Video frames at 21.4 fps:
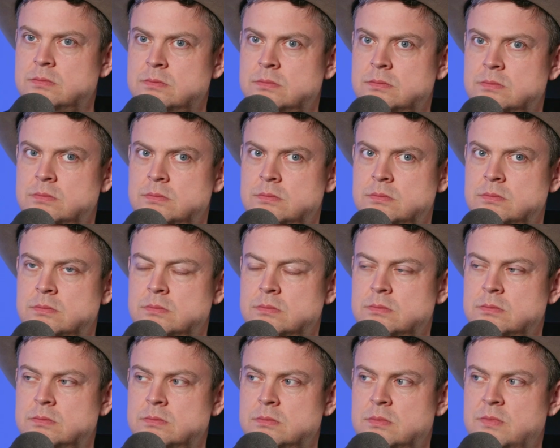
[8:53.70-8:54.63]
to offer
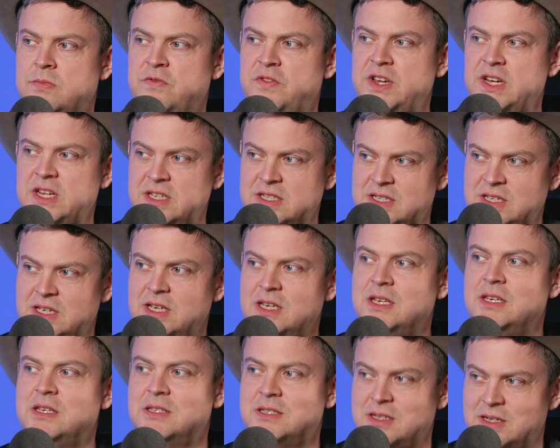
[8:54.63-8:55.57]
services to their
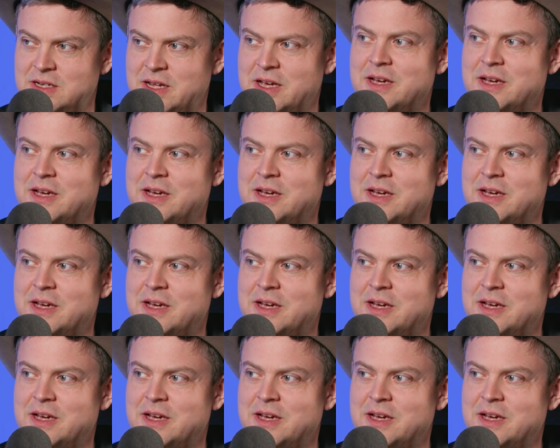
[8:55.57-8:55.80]
customers.